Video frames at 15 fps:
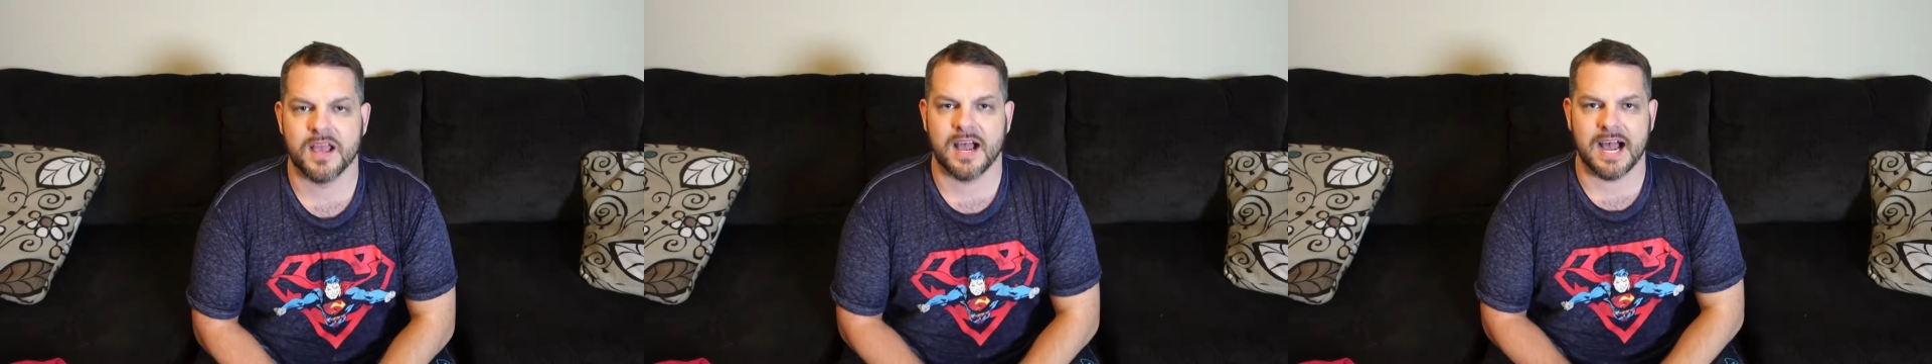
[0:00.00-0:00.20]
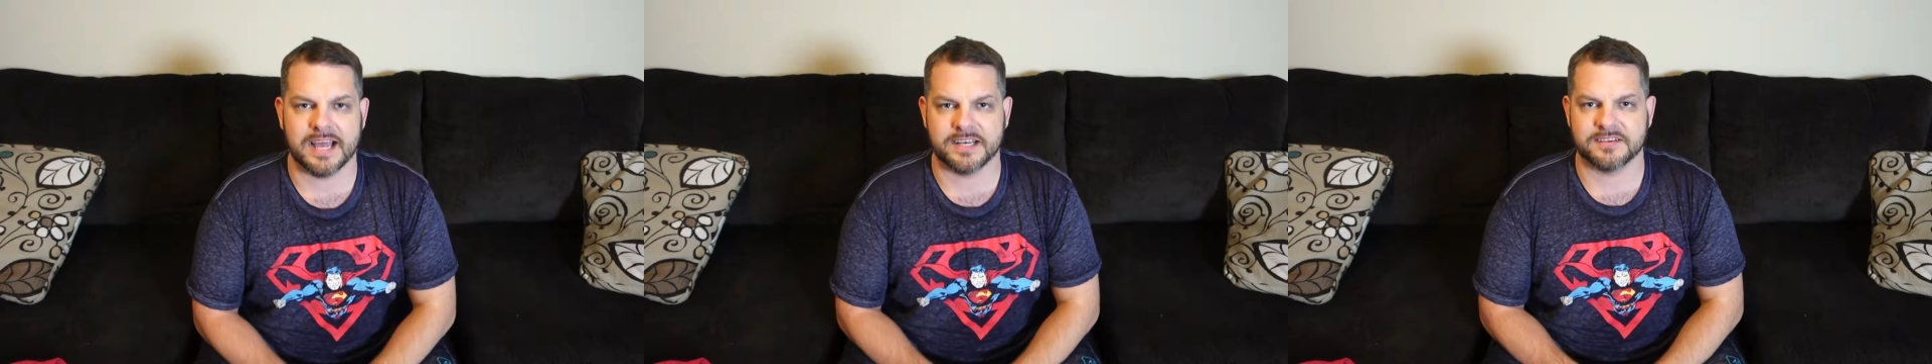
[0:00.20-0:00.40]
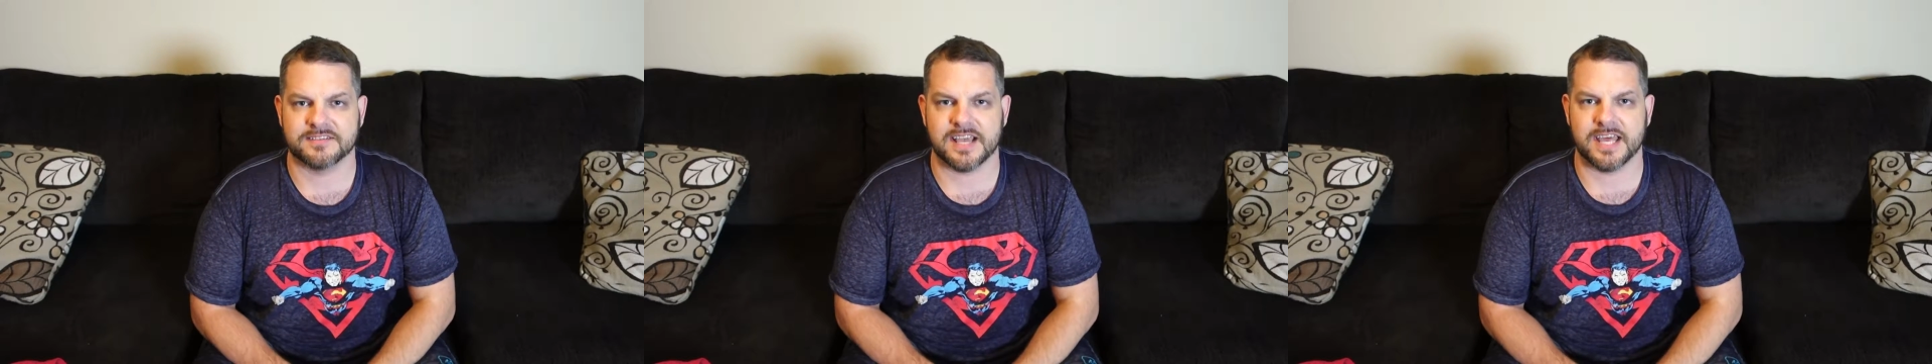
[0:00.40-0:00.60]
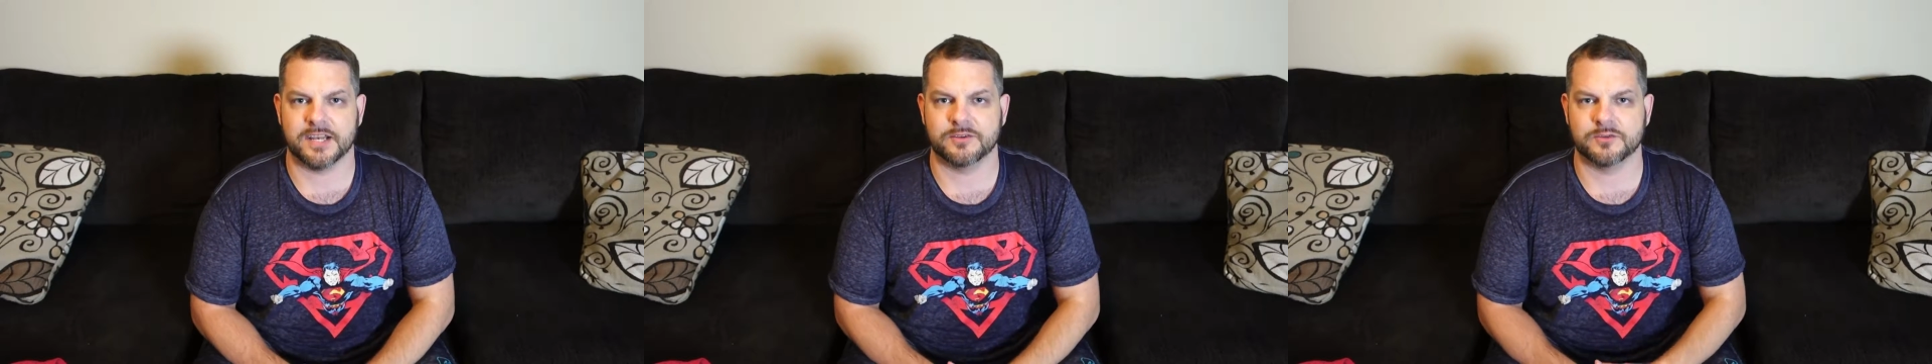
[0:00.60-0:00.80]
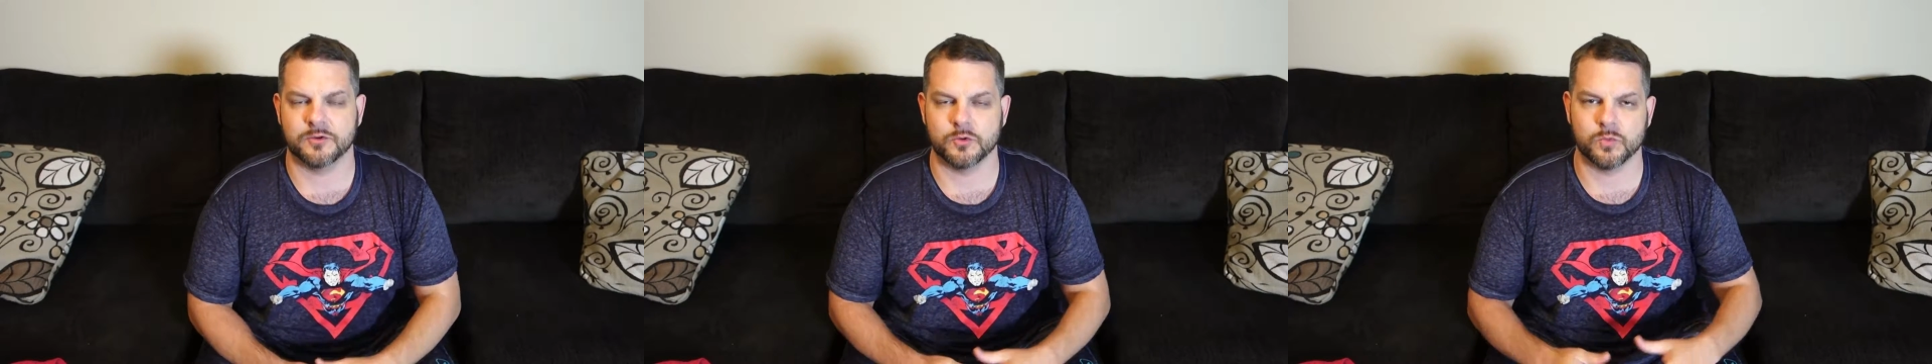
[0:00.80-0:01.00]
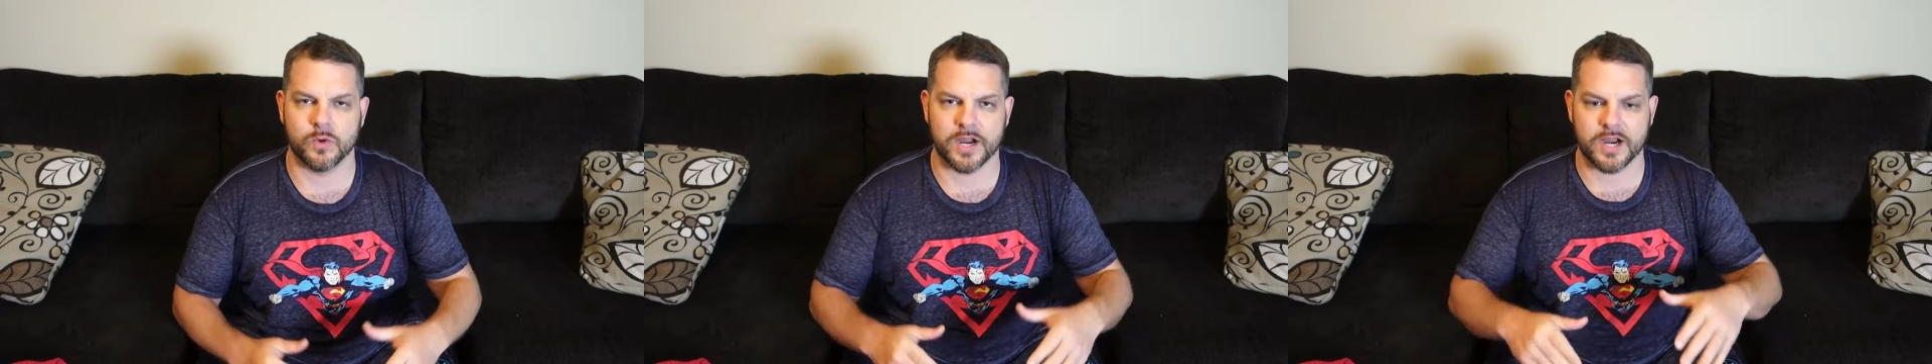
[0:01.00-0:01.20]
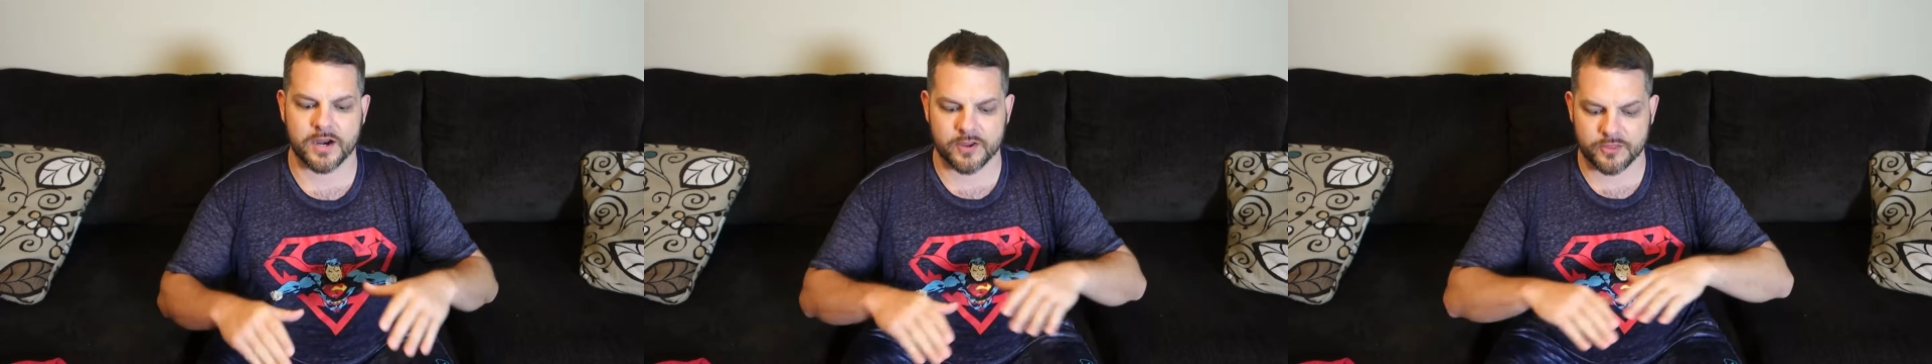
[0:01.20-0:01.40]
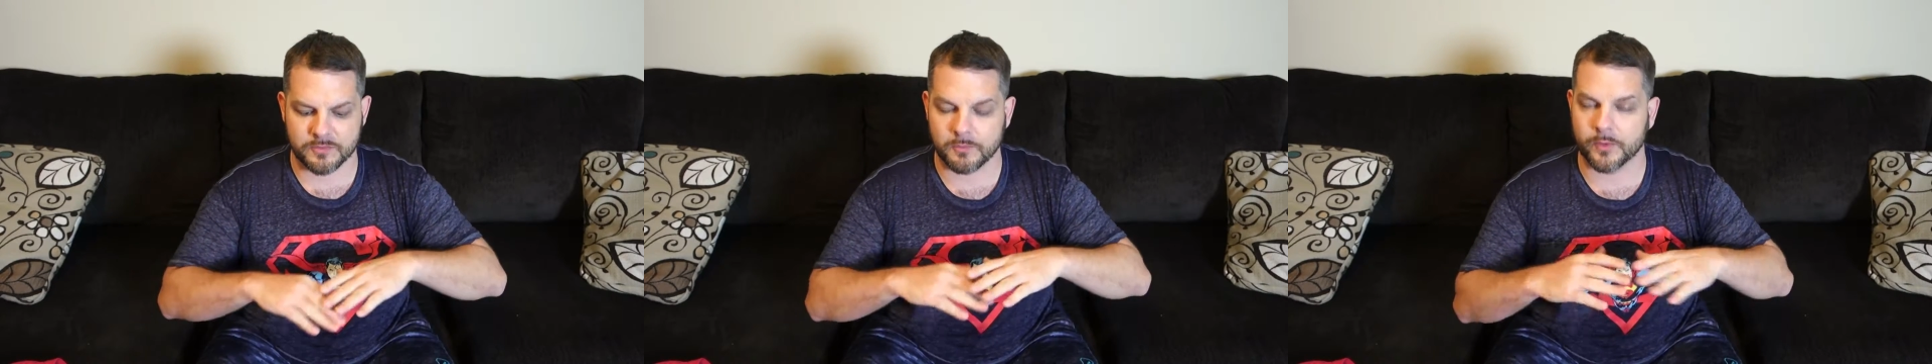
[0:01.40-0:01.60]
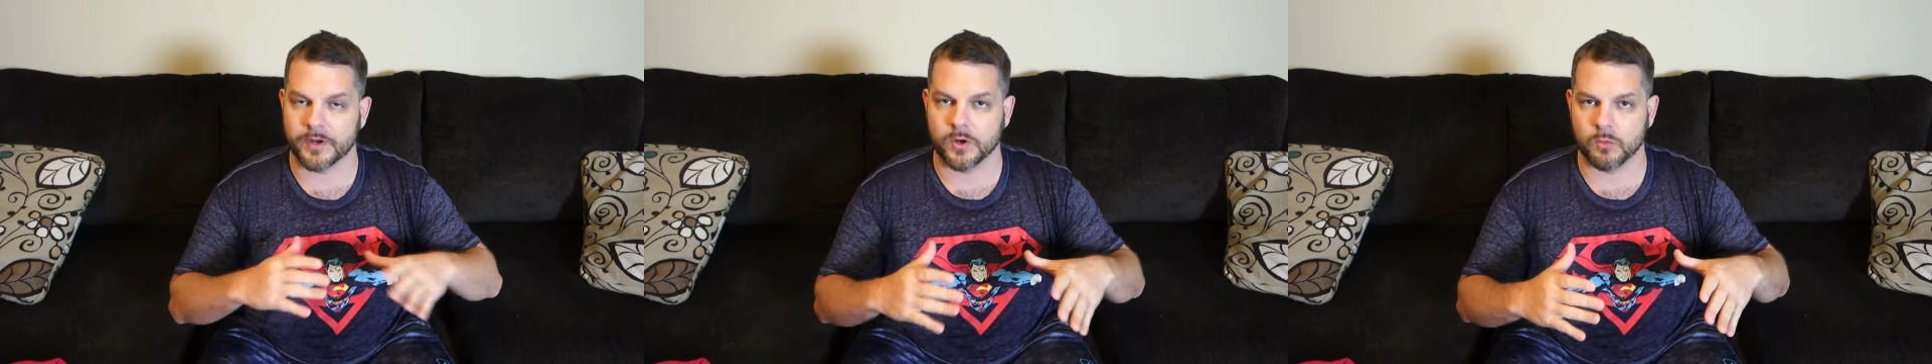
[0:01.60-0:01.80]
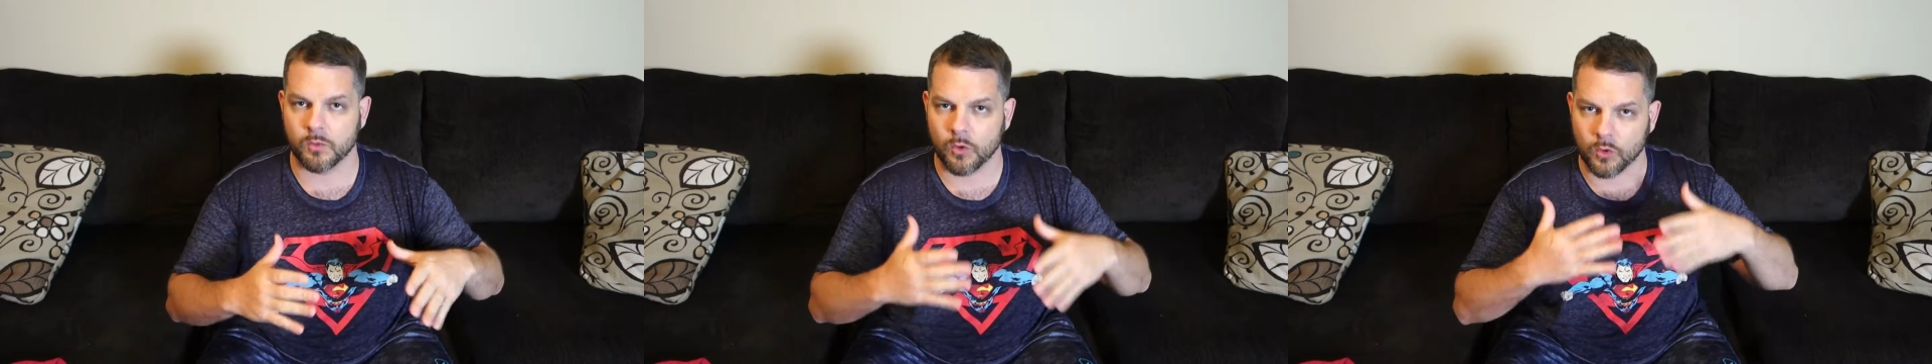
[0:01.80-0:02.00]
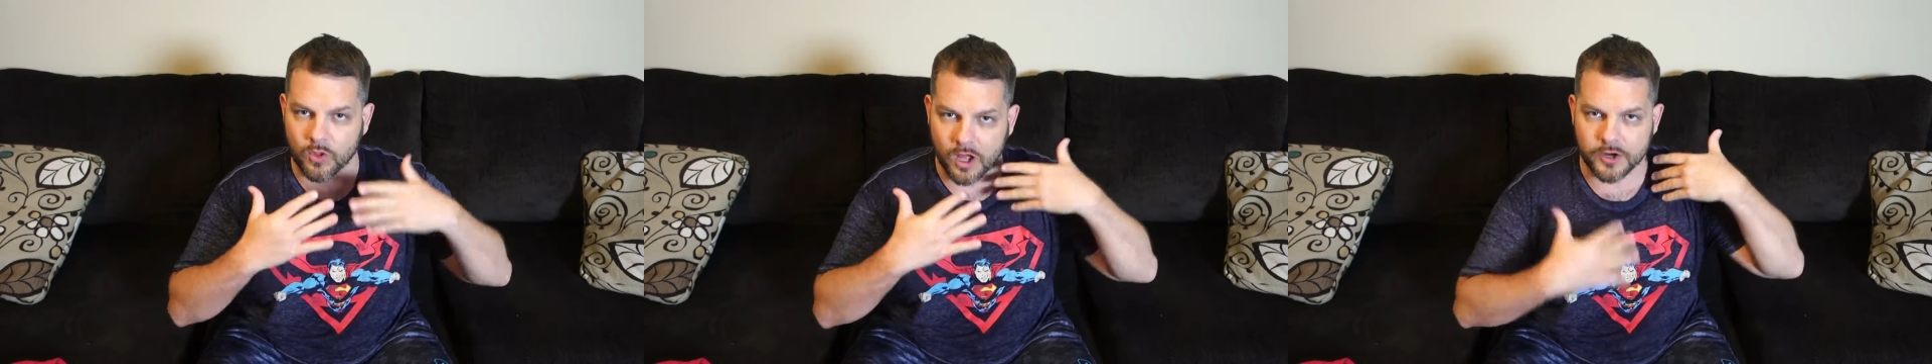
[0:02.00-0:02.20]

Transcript: I decided to wear the merino wool